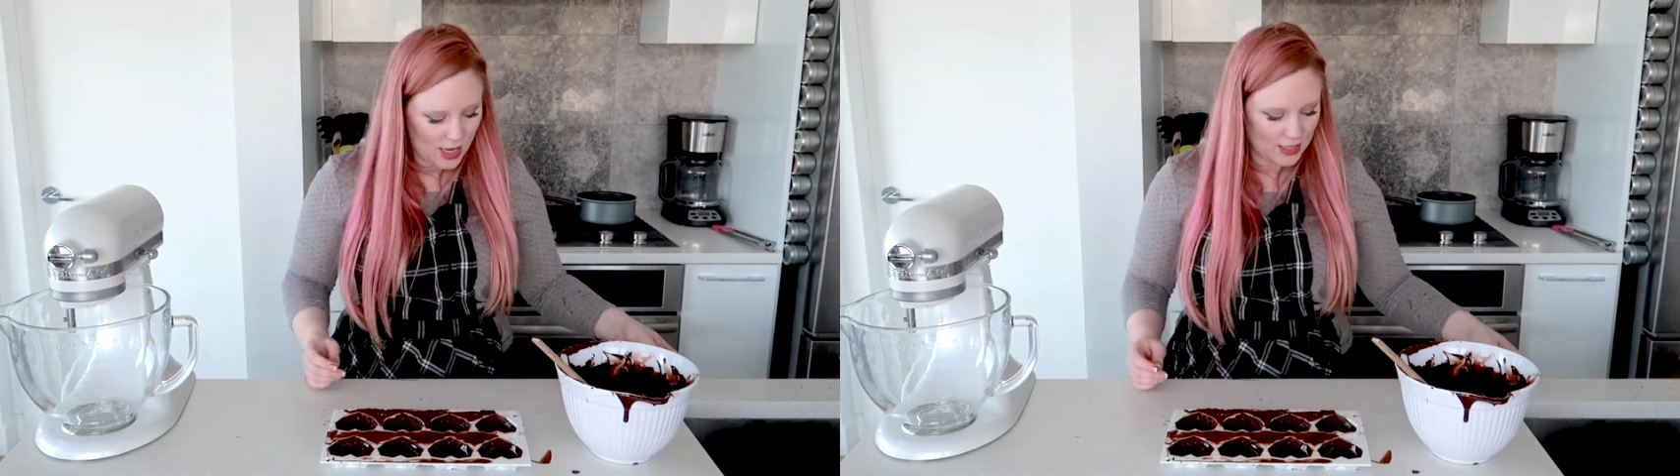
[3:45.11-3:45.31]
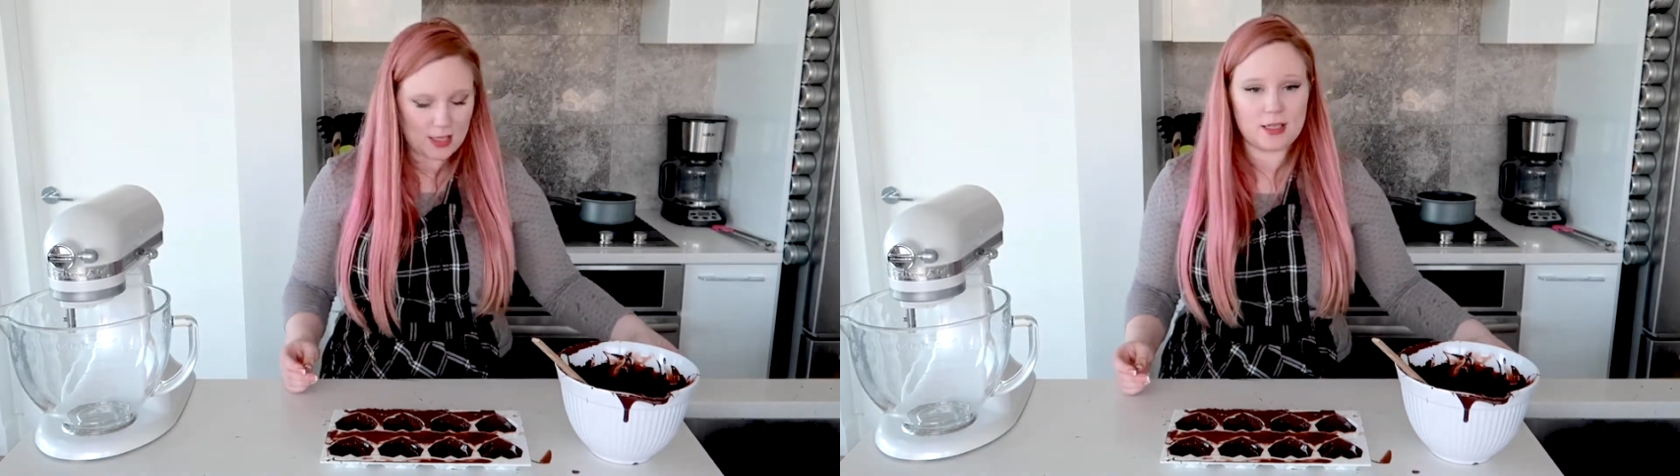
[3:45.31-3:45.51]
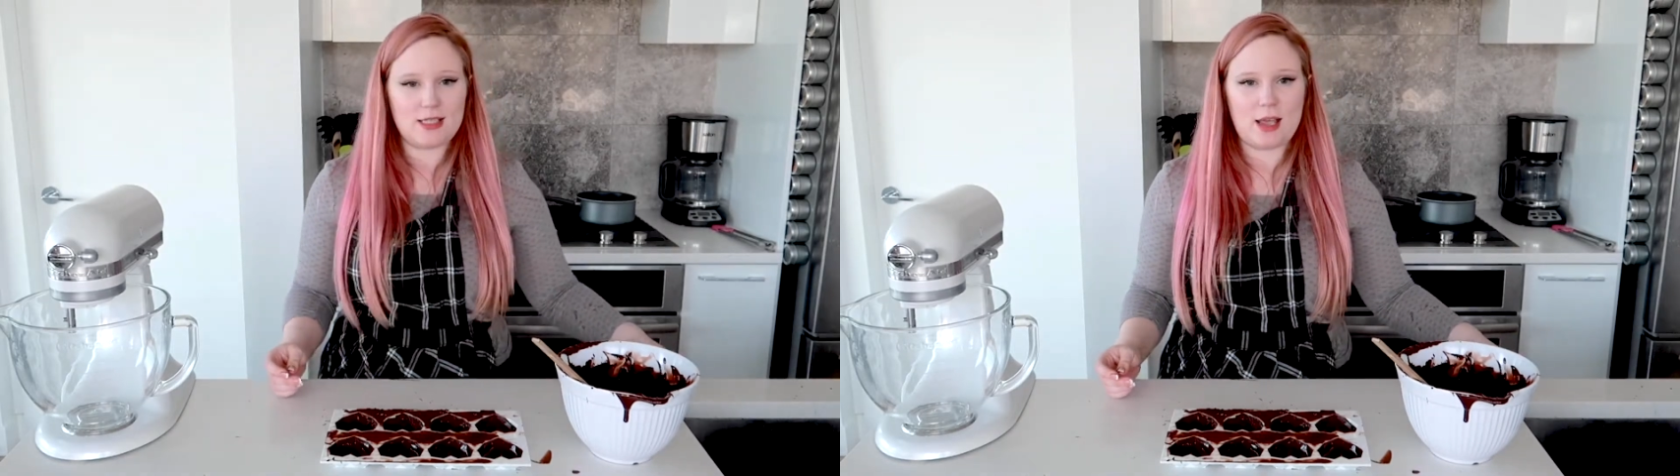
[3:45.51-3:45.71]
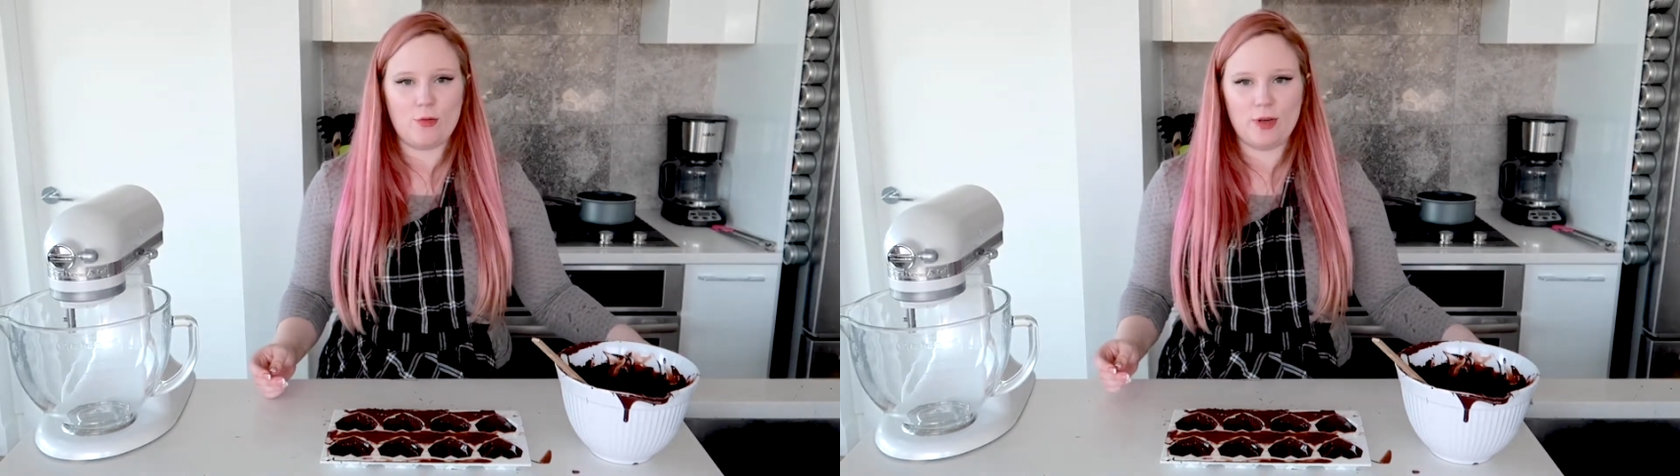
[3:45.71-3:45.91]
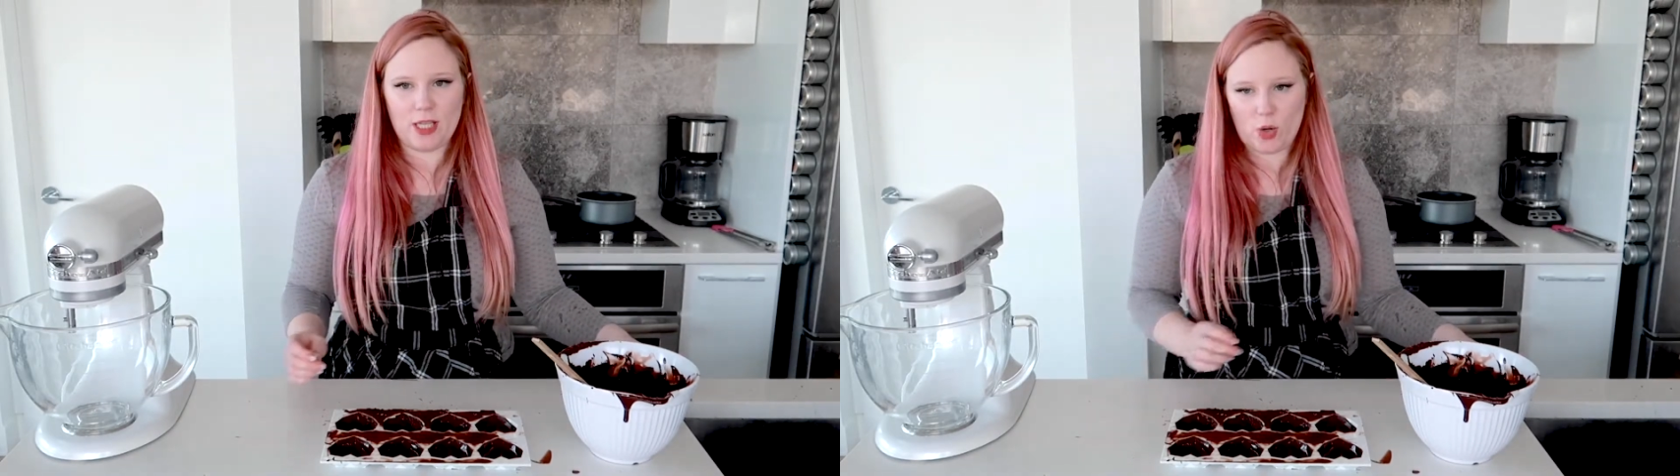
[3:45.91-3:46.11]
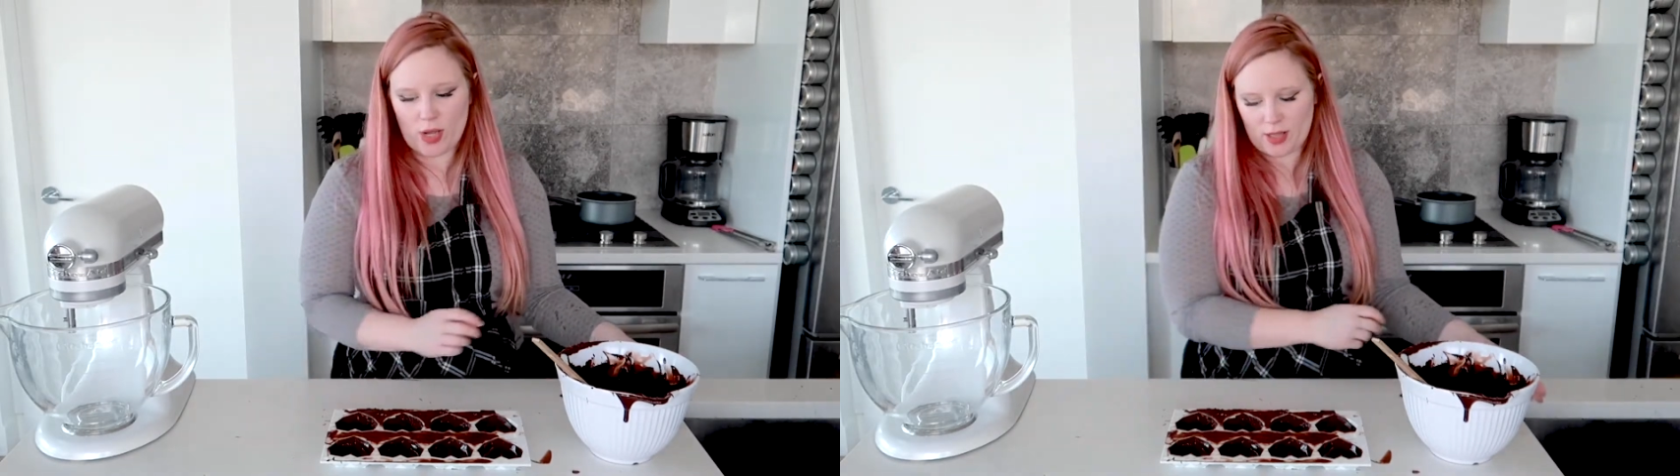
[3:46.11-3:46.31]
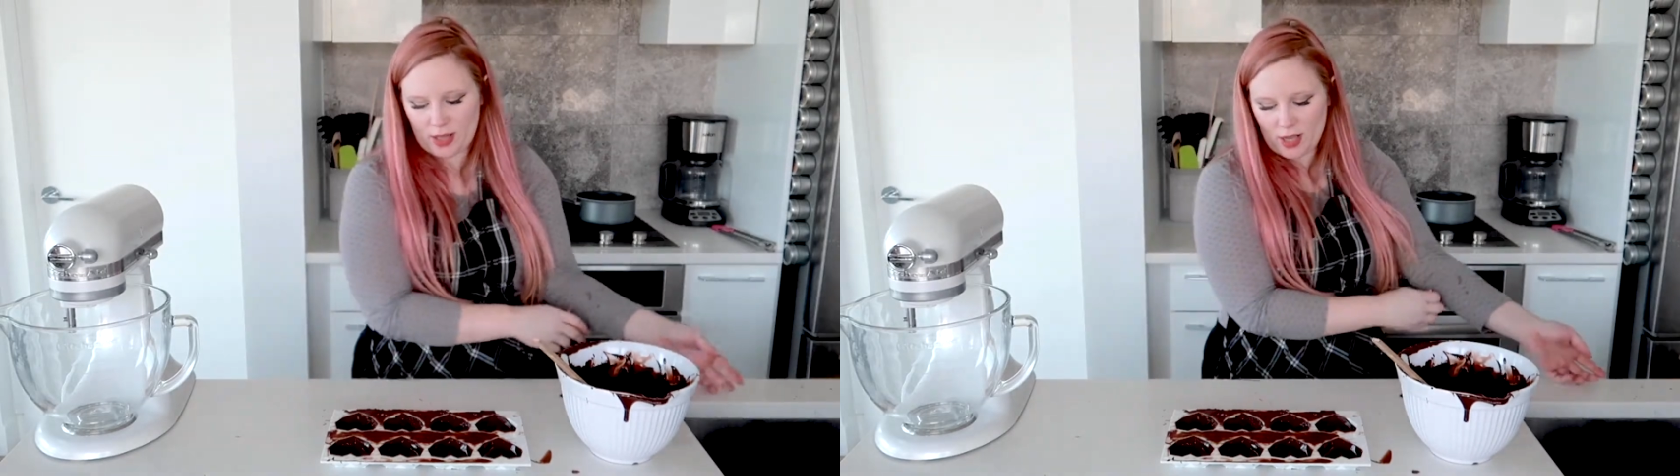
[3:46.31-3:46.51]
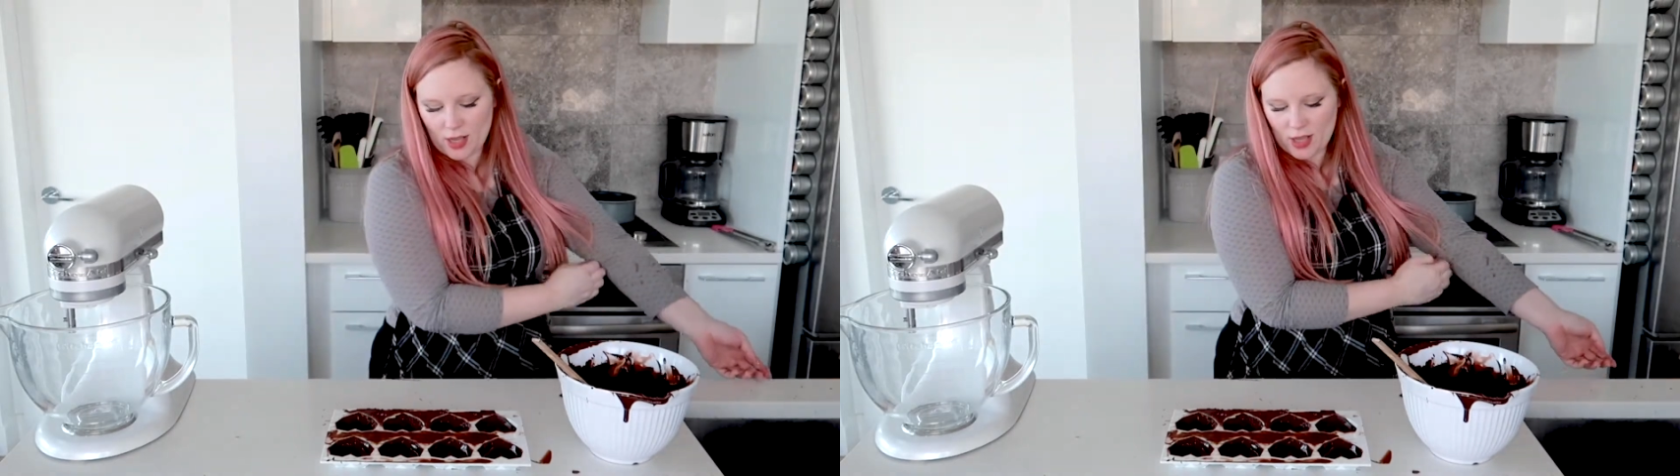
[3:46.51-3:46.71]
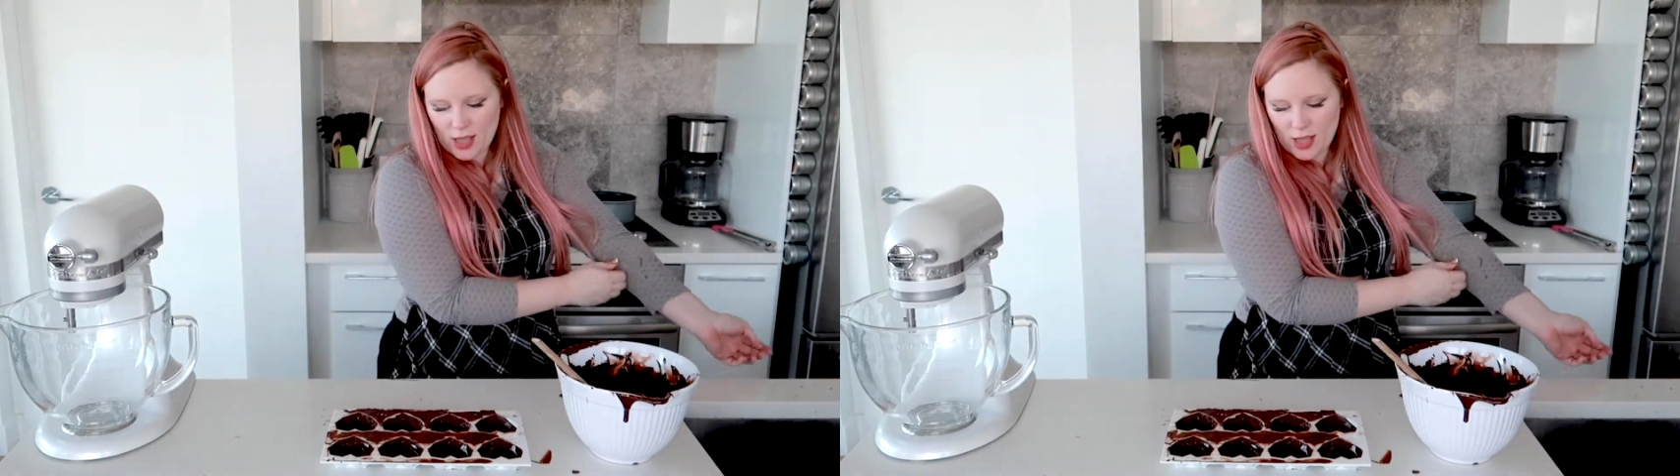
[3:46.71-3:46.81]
it's going to set really quickly.